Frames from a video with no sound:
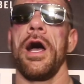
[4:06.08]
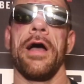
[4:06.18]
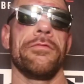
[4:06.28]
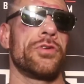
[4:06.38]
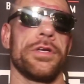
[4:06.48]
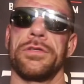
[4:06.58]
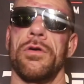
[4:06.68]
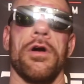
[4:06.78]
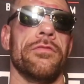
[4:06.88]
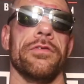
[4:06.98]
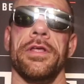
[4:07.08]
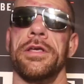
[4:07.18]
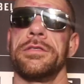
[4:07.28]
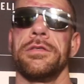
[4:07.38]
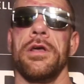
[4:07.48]
I've trained so hard for
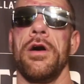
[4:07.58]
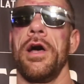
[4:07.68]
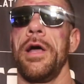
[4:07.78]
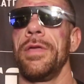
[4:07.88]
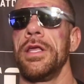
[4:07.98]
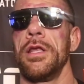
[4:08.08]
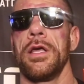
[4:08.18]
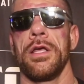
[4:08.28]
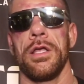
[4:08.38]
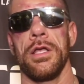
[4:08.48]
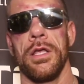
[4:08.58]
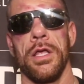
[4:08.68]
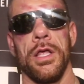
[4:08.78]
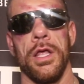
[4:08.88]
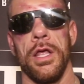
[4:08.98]
this. No, I mean,
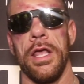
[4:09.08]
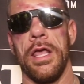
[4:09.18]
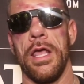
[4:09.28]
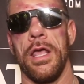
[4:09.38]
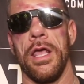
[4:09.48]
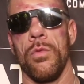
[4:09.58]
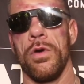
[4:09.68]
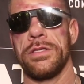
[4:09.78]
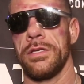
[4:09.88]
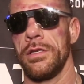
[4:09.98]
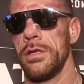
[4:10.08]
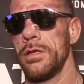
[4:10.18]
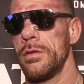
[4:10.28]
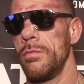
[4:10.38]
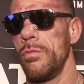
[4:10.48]
it wasn't
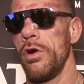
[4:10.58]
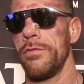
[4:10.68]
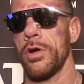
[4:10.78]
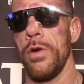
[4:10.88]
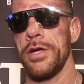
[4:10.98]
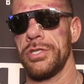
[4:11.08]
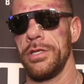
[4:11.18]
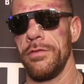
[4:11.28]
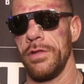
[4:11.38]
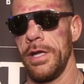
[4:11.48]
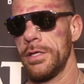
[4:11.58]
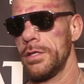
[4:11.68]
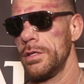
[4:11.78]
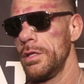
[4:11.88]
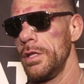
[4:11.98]
more of a question of,
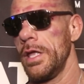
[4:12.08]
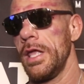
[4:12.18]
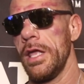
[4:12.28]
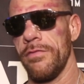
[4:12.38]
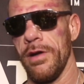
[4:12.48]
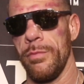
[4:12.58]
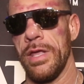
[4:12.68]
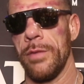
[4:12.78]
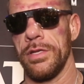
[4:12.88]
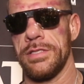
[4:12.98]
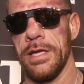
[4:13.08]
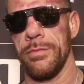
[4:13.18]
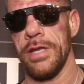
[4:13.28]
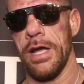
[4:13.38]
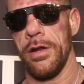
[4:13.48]
like, if I would be able to take
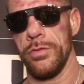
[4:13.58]
him down.